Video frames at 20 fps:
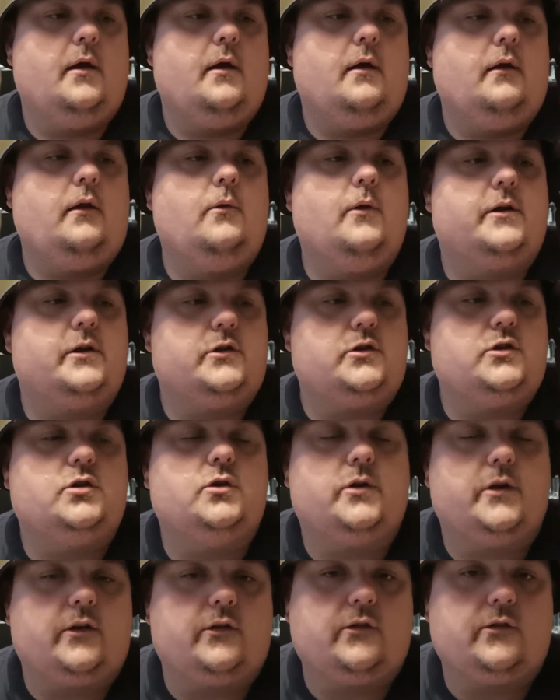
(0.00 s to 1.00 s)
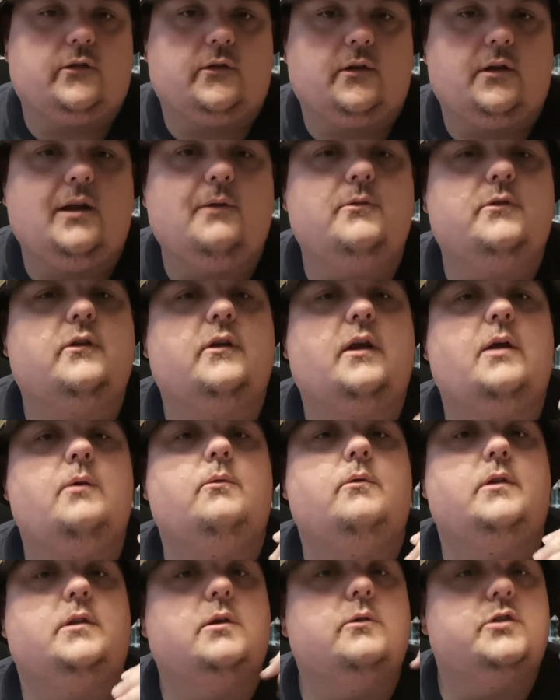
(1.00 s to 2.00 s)
you had a choice.
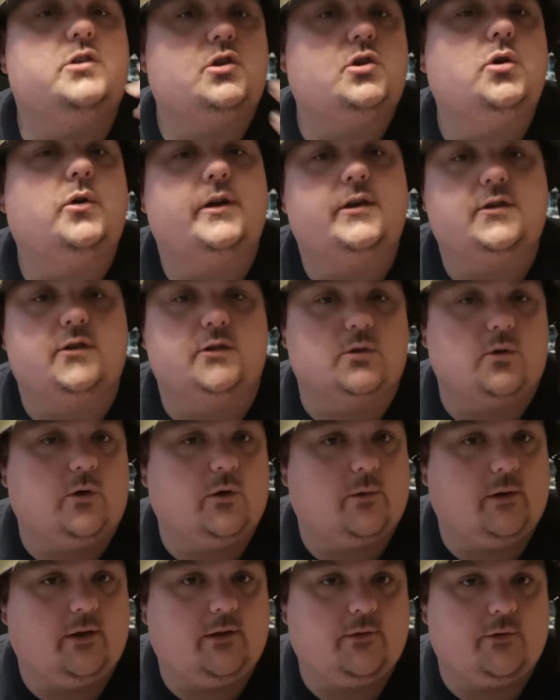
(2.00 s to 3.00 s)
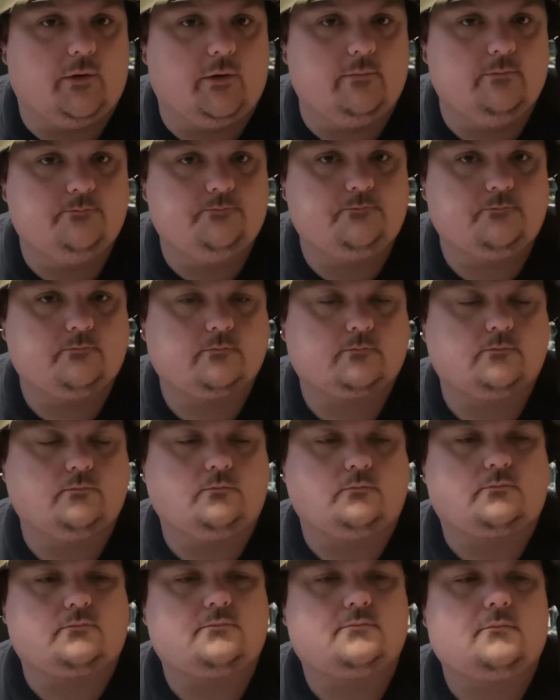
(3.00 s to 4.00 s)
There was choices all the way through.
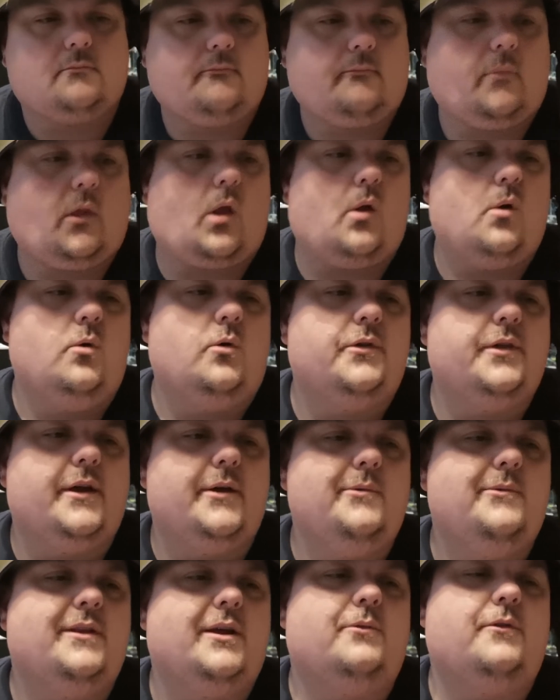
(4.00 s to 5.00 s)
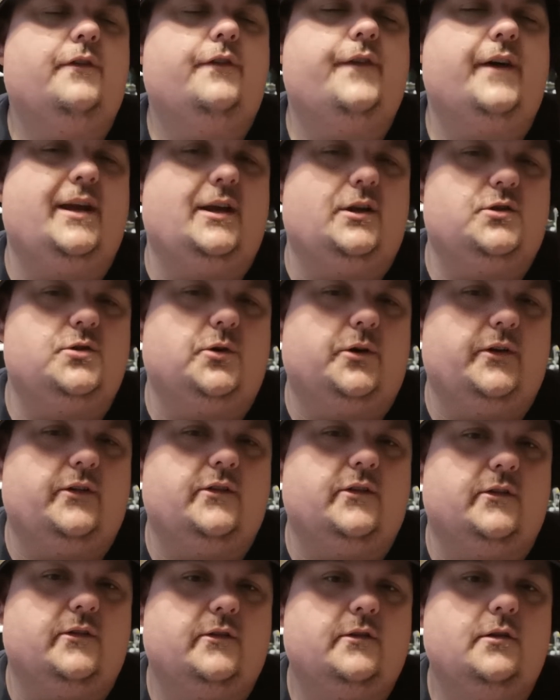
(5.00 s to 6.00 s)
Although they were fake
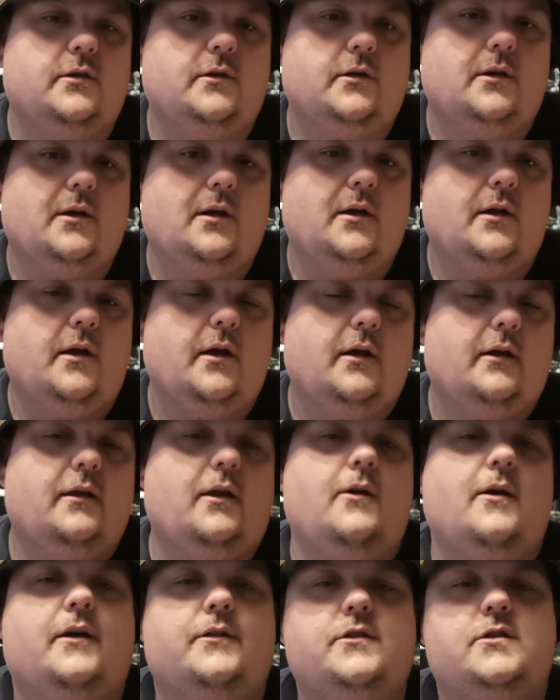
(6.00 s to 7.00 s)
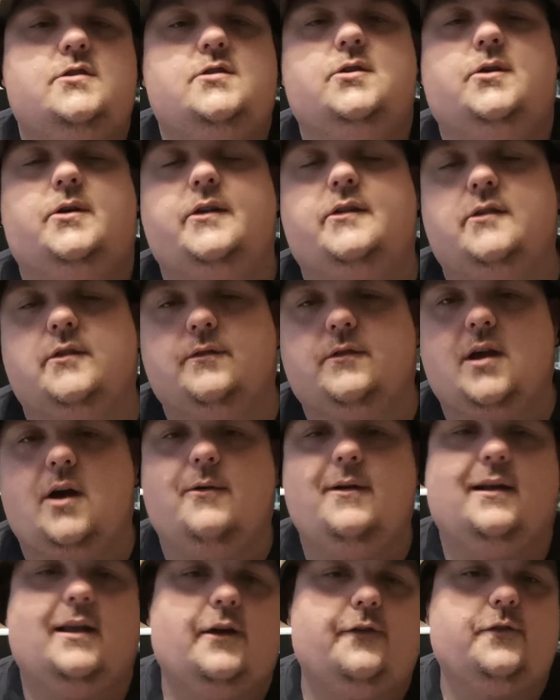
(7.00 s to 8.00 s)
choices. You had the choice of
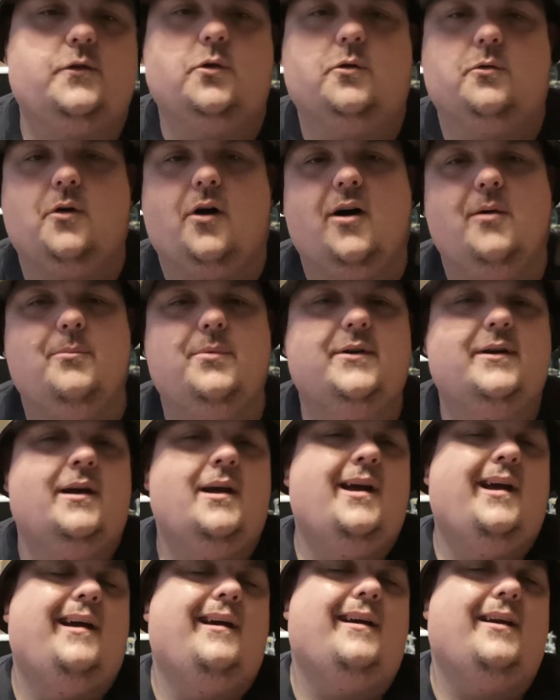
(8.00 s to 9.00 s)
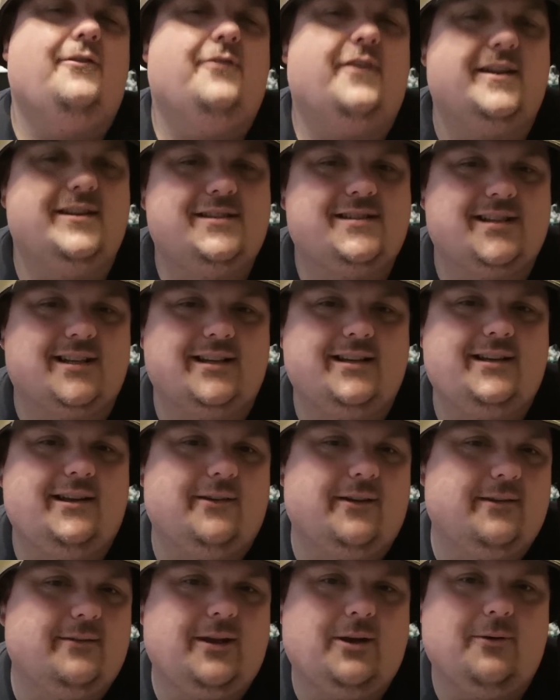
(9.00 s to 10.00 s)
going left or right, but eventually
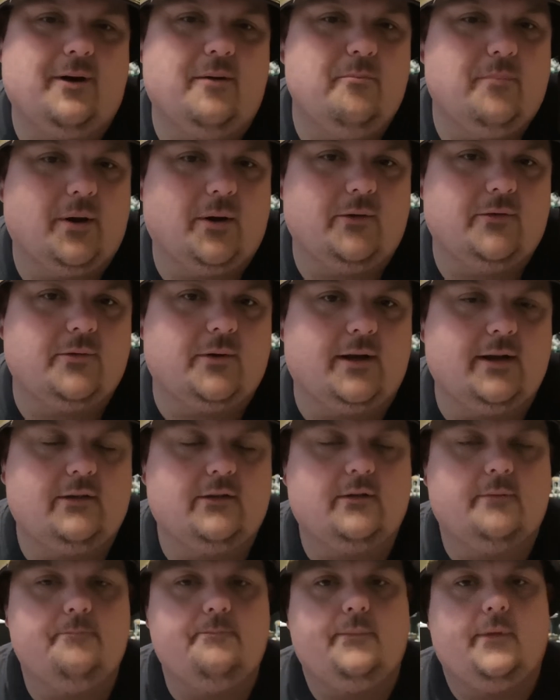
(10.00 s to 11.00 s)
you went both ways.